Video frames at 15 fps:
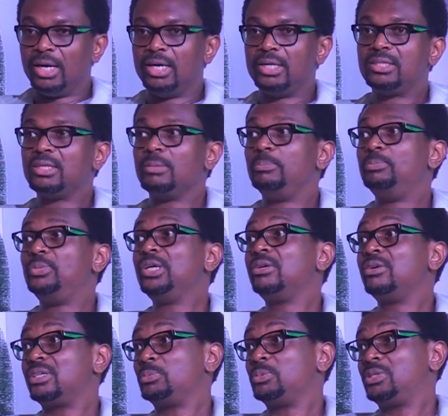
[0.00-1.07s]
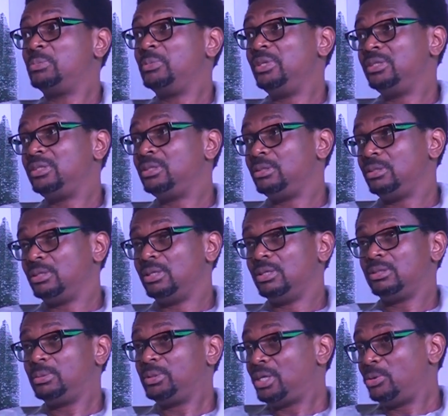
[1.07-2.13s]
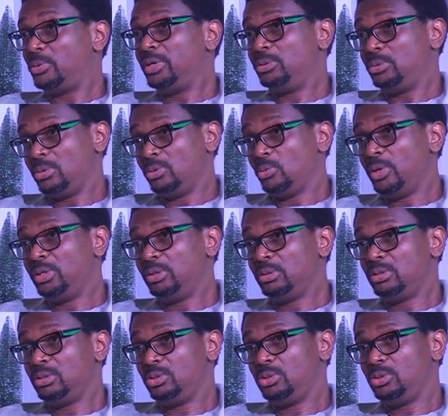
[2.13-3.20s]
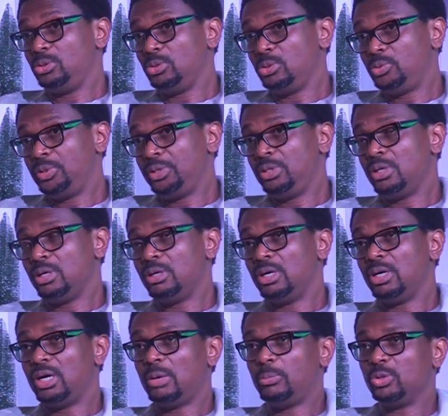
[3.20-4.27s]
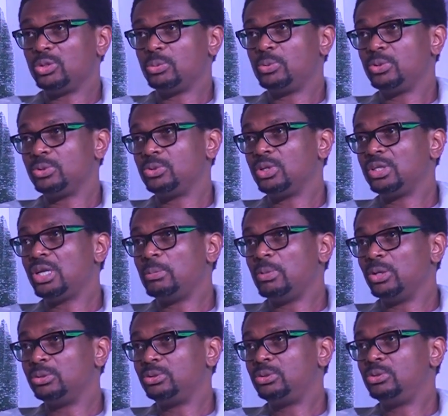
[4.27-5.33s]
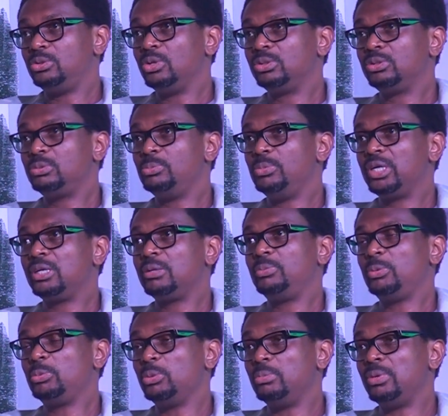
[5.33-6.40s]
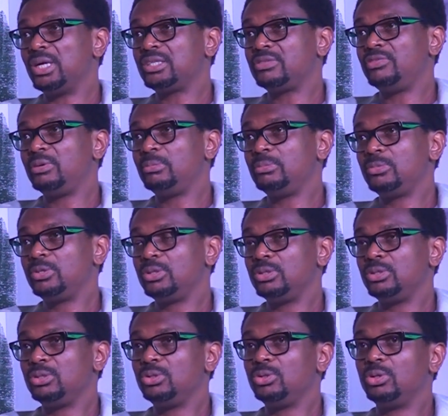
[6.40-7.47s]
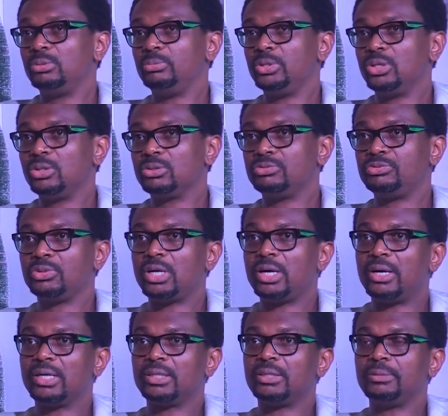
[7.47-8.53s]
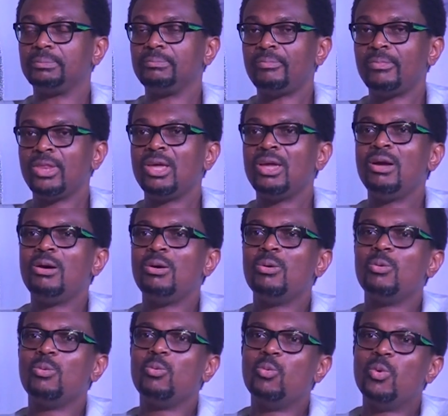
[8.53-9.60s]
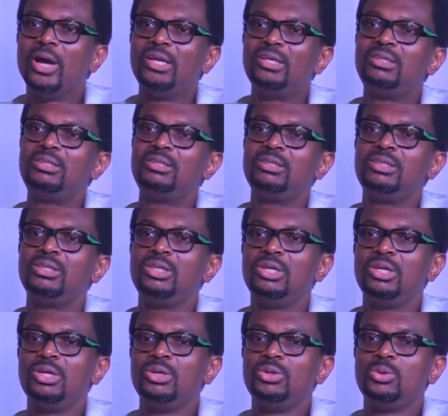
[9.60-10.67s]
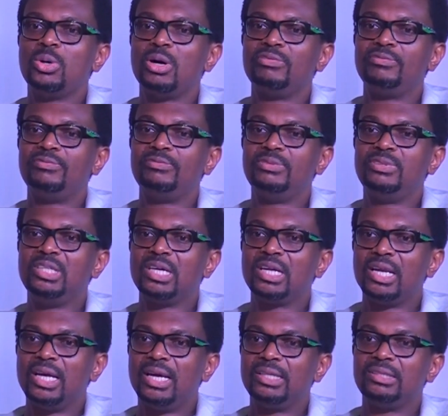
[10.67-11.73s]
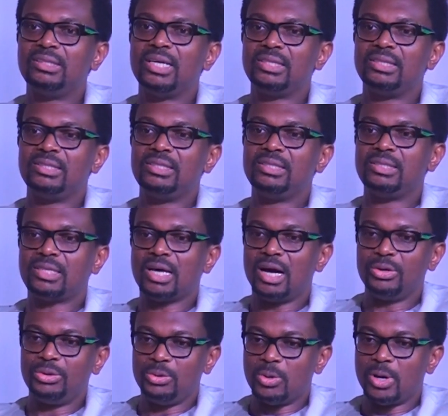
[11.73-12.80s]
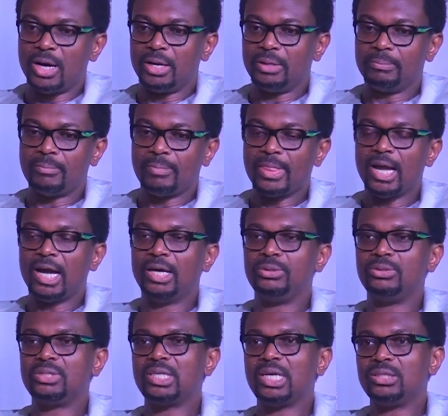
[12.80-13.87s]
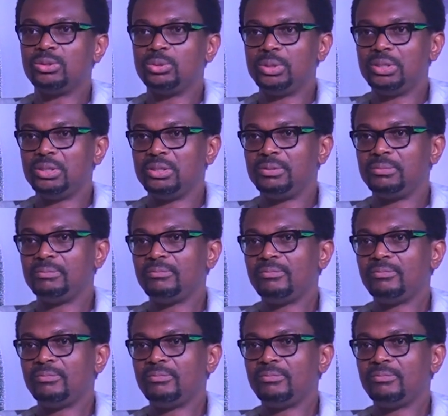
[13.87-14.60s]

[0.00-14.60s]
It's a big responsibility, yeah. Especially when you read Apostle Paul talking about don't make people blaspheme God because of your character. When you have declared that this is how you are, and you start doing it,